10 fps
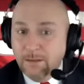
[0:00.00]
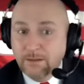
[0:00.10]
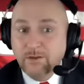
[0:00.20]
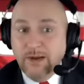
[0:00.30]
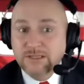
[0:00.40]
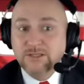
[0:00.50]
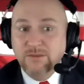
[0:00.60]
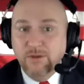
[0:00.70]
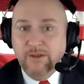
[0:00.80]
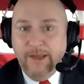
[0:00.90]
crisis
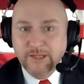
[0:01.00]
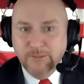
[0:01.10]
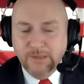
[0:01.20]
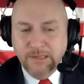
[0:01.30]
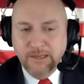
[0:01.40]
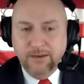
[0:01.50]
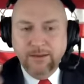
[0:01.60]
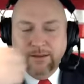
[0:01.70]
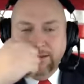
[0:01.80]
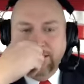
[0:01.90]
communication plan.
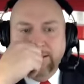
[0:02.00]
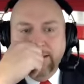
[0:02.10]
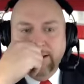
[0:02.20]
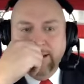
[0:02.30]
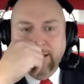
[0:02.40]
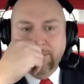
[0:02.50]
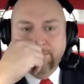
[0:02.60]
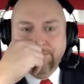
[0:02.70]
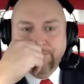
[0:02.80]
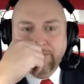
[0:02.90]
And then,
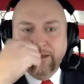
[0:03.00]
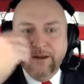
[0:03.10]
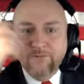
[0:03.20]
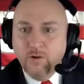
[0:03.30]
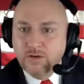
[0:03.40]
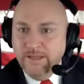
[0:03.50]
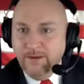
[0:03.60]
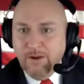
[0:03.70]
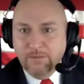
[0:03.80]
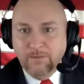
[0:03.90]
and of course, they
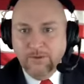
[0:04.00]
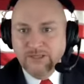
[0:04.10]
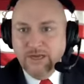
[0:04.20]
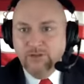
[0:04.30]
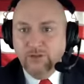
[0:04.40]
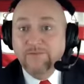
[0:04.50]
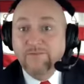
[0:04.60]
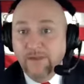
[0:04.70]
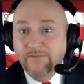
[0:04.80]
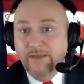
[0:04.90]
can probably reach out to you
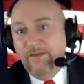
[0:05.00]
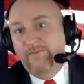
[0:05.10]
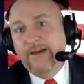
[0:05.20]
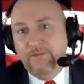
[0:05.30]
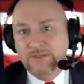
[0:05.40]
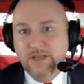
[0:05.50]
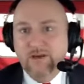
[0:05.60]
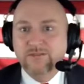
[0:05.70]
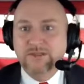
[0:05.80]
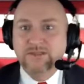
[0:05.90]
if they find
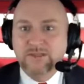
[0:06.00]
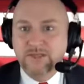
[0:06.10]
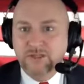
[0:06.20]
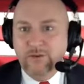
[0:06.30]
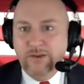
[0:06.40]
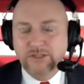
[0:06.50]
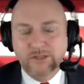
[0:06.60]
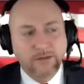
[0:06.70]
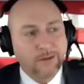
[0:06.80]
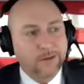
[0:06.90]
themselves in a situation.